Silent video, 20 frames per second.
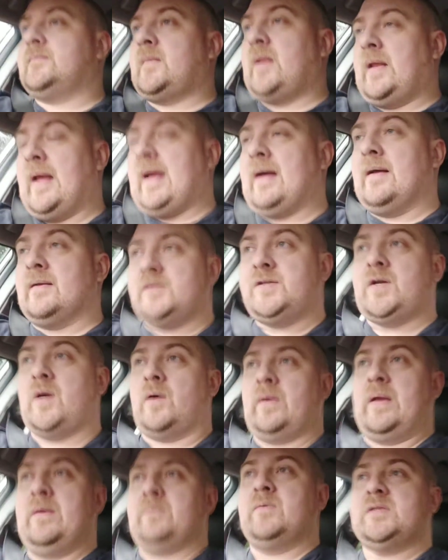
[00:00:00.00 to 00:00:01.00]
Yeah,
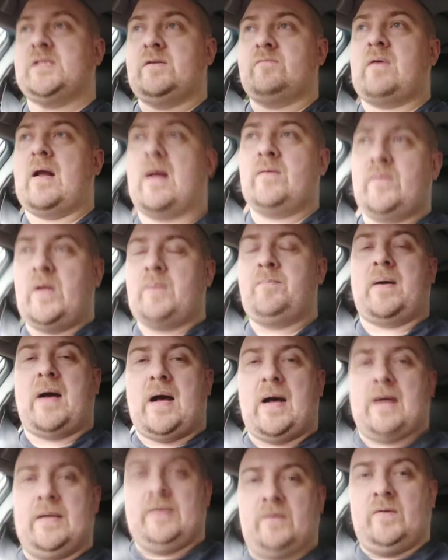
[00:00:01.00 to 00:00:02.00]
so he was surrounded
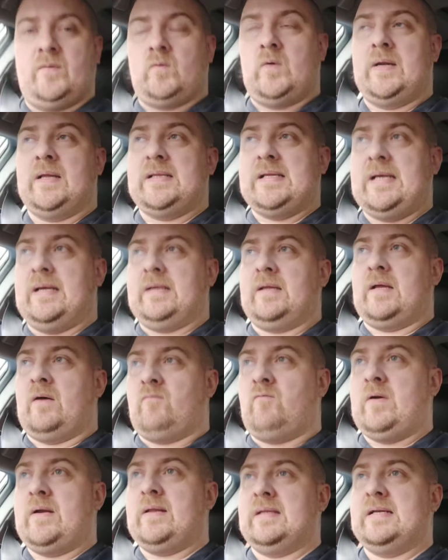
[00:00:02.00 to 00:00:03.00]
by a
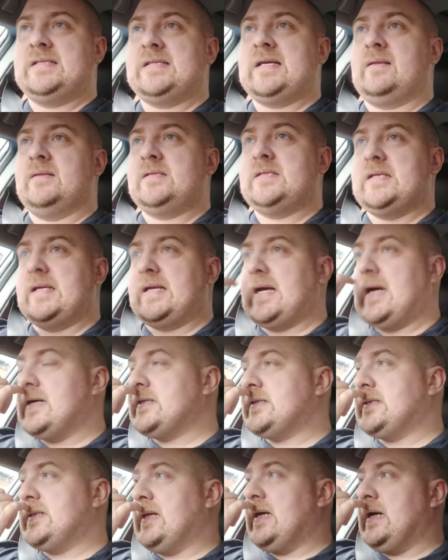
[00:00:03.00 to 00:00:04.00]
really talented
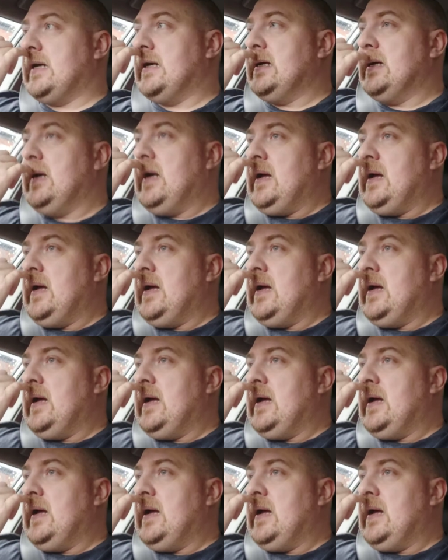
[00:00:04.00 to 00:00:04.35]
cast there.